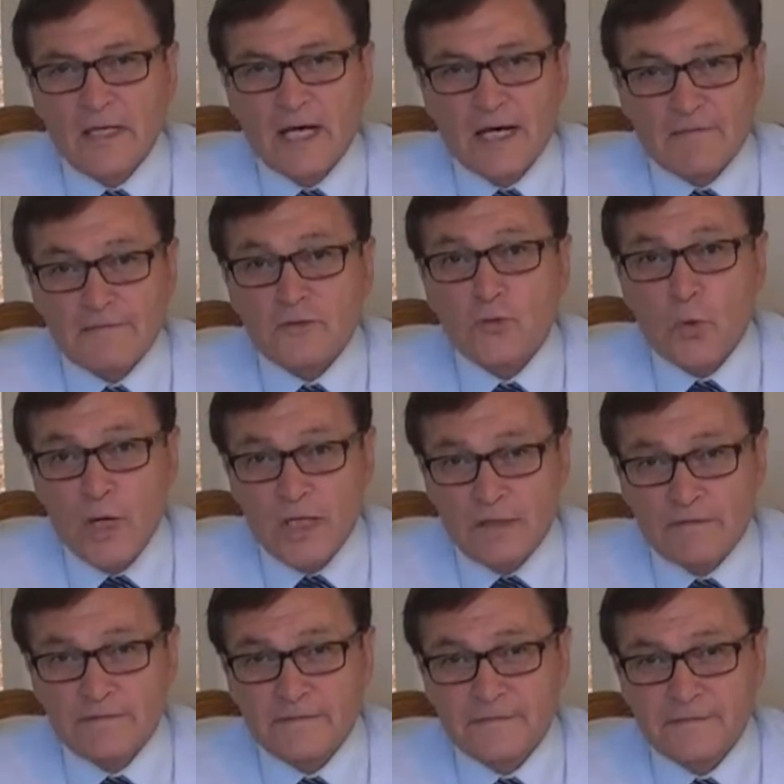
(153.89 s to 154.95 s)
of
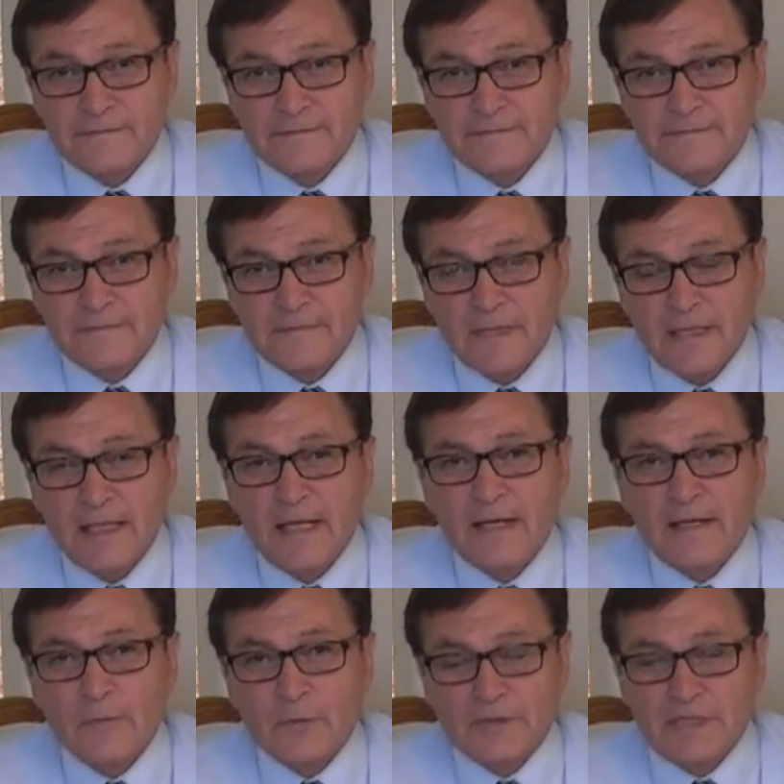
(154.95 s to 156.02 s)
12,
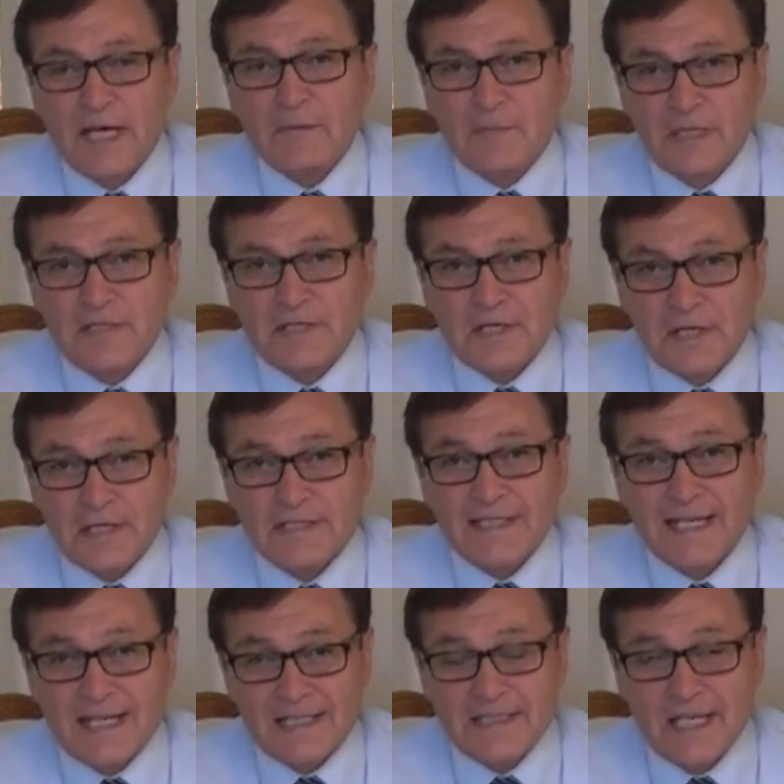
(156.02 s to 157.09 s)
what that means is it's
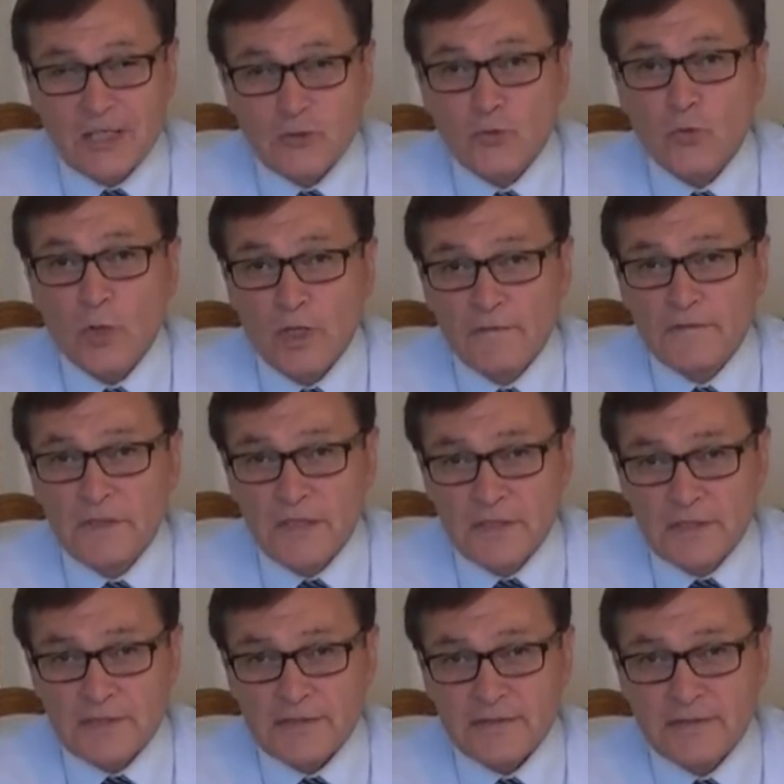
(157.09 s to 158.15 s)
going to take 12
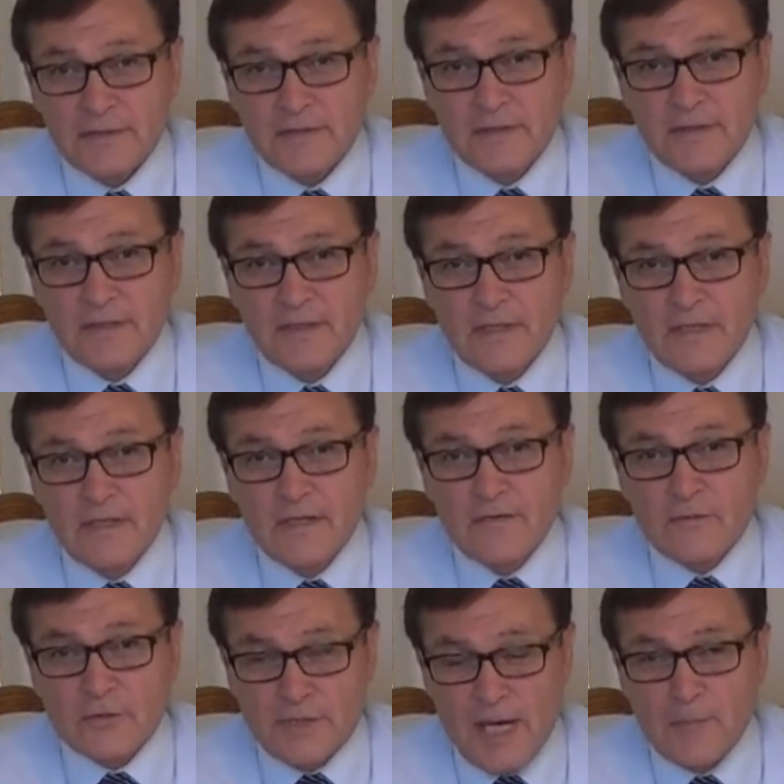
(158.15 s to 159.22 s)
years
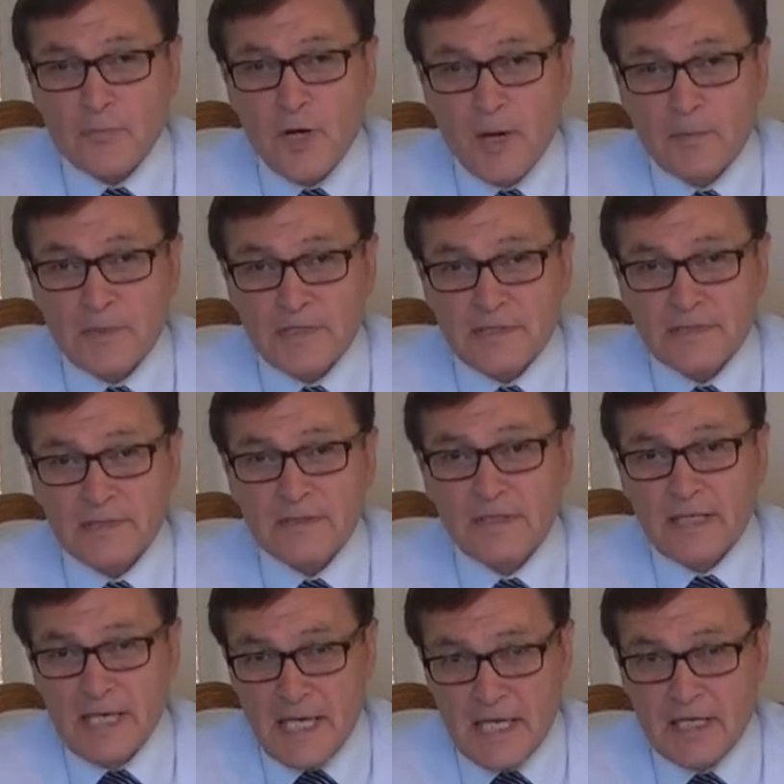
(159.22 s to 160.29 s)
for that property's
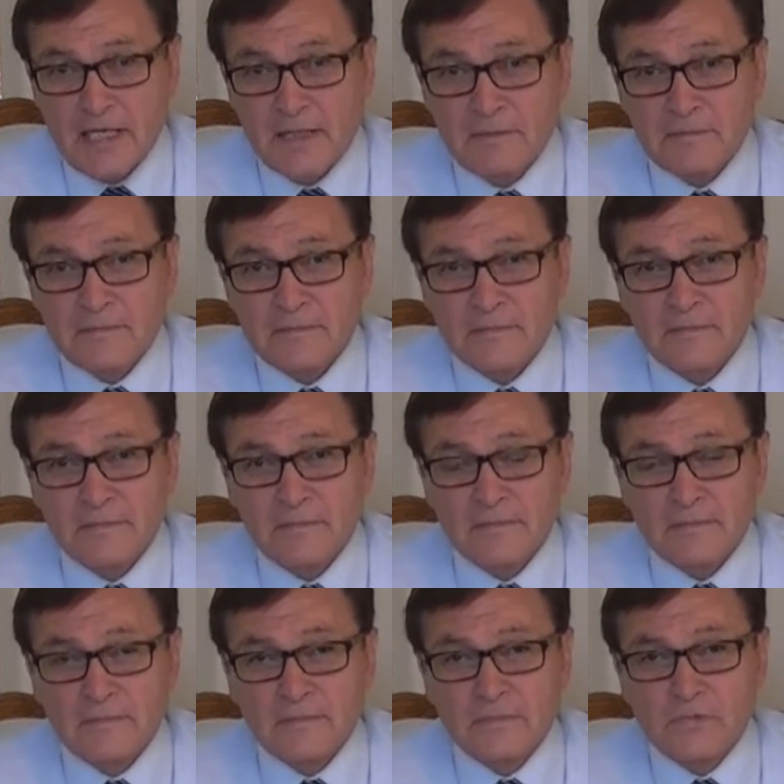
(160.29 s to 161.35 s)
income
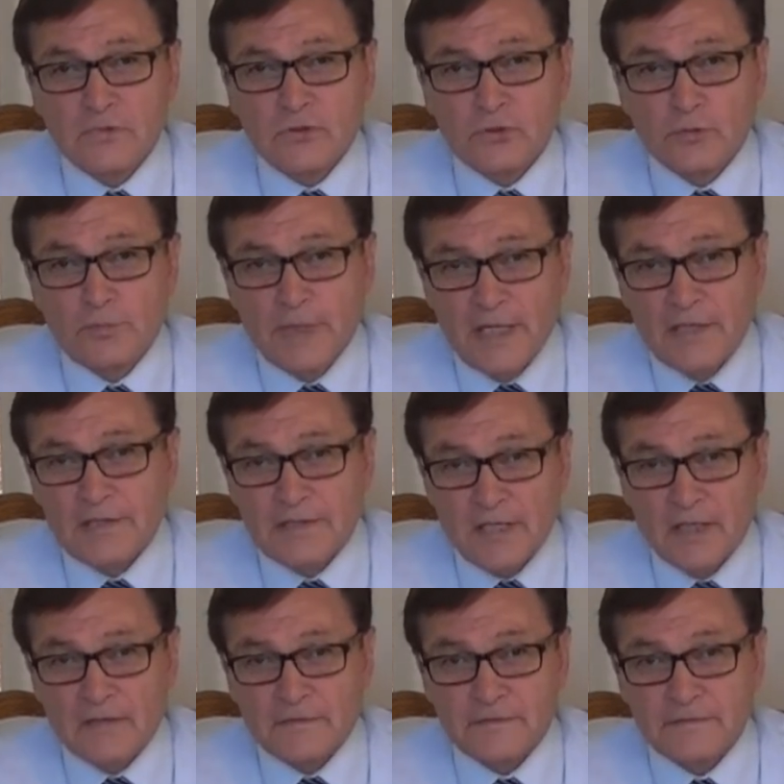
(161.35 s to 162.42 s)
to pay
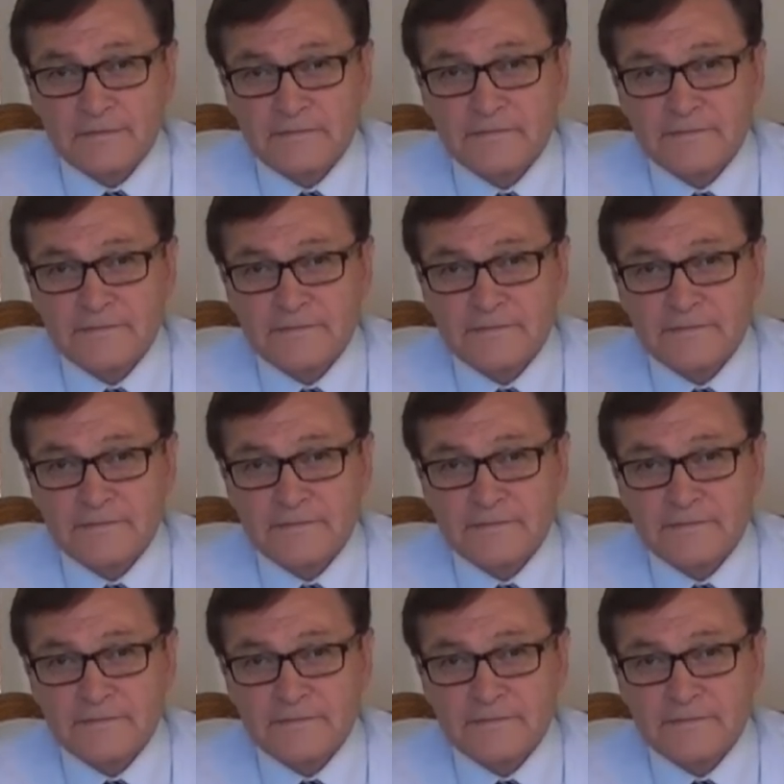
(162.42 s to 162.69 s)
itself.